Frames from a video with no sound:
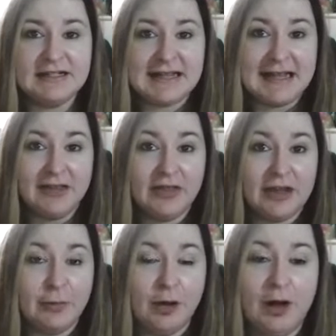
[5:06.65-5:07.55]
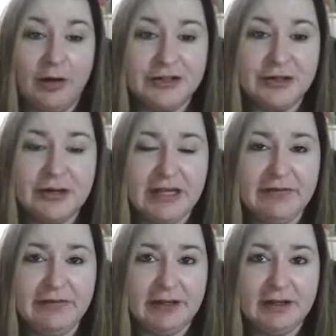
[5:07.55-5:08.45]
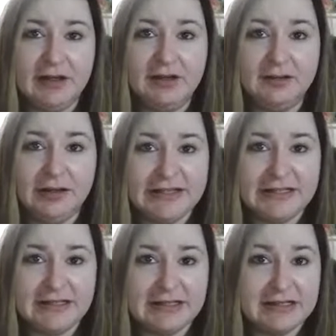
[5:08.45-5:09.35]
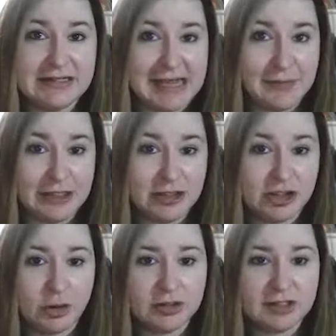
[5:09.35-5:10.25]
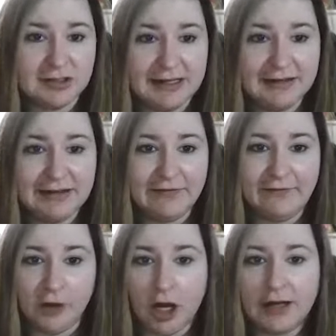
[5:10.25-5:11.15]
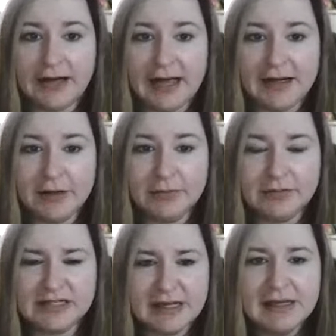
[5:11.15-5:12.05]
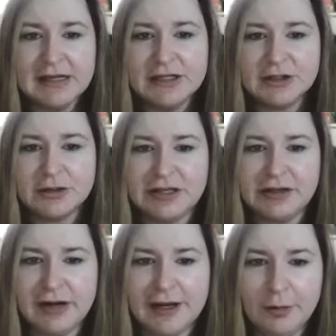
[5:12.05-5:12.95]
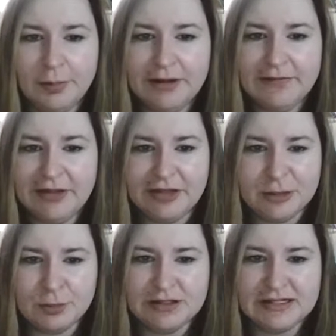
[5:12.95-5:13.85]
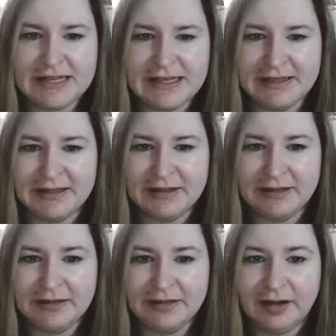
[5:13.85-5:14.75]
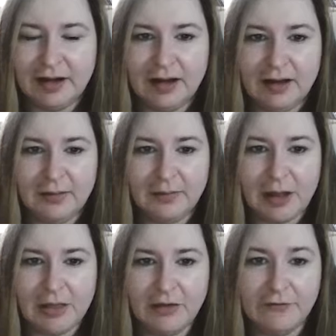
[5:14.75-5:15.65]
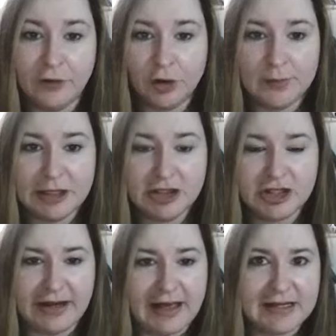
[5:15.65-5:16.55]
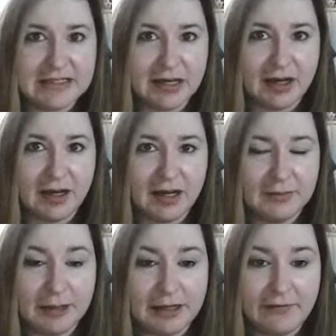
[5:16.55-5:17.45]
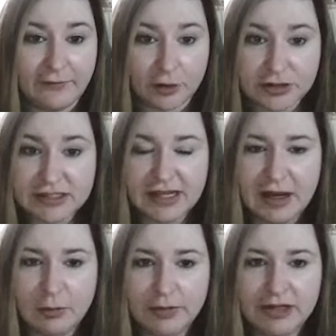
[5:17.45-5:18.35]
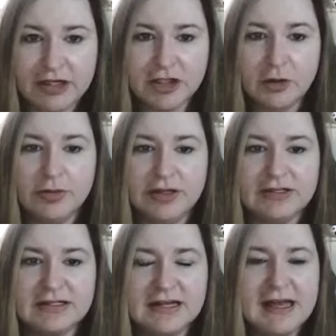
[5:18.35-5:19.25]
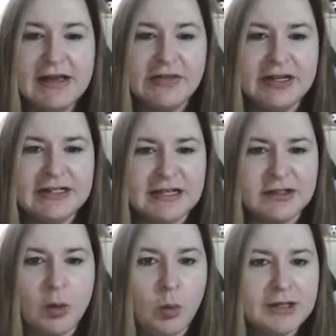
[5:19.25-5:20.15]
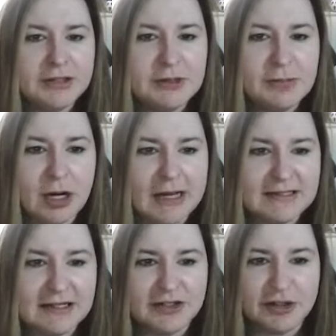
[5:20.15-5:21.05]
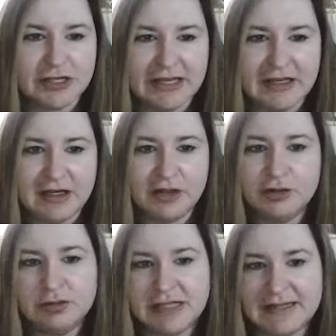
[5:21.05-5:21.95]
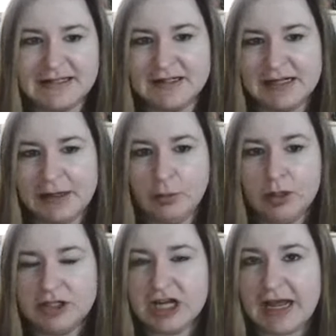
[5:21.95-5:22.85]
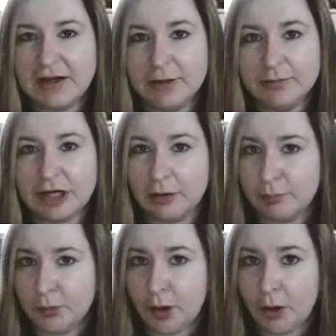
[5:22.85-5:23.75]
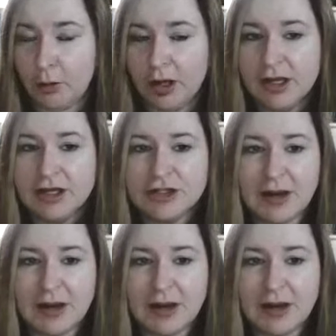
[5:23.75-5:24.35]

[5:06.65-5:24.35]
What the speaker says: It is saying that they will also even list damaged or slightly flawed items. So here, I don't believe that this was in the verbiage that I saw on my first account when they showed this, that it says, once we process your kit, you designate which items are pro.